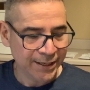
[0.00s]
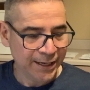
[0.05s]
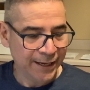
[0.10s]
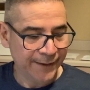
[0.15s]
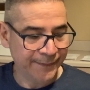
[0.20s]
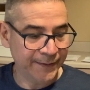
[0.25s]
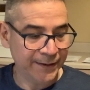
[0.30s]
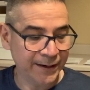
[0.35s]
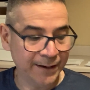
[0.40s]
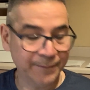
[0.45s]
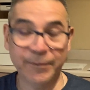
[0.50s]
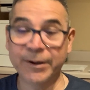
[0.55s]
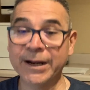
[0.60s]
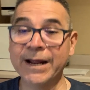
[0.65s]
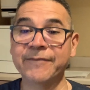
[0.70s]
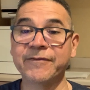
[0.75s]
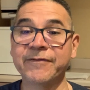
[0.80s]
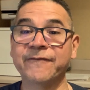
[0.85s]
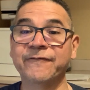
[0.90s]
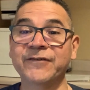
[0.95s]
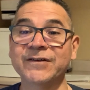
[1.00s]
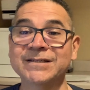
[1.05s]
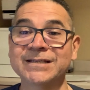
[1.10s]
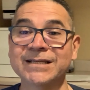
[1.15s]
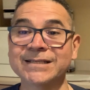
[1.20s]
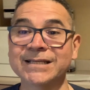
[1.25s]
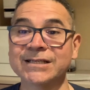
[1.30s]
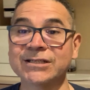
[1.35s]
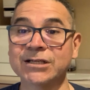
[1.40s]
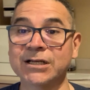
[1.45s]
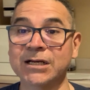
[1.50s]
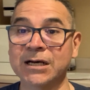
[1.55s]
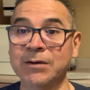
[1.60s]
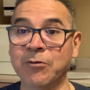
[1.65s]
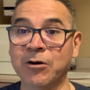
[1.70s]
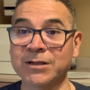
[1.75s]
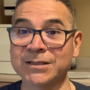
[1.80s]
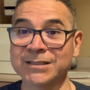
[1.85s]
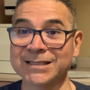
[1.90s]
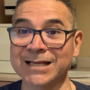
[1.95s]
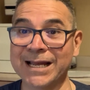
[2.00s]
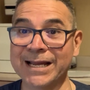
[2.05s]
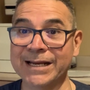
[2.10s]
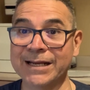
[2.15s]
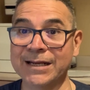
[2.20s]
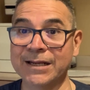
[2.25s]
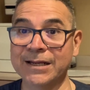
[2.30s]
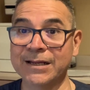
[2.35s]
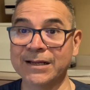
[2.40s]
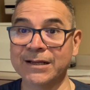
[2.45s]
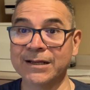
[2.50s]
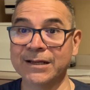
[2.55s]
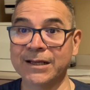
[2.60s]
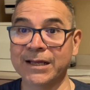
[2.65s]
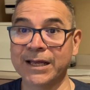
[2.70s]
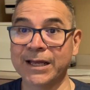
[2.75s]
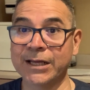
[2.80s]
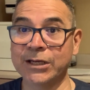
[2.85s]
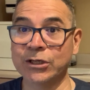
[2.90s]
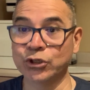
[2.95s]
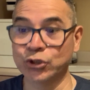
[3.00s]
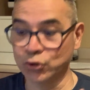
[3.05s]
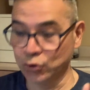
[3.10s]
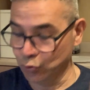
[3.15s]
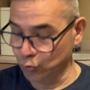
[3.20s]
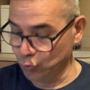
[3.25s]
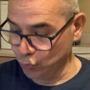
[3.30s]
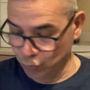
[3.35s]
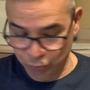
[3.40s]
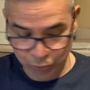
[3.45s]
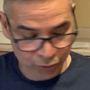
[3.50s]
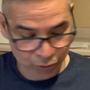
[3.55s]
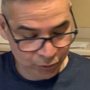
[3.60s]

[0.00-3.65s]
And then I'm going to have the physicists come on site and do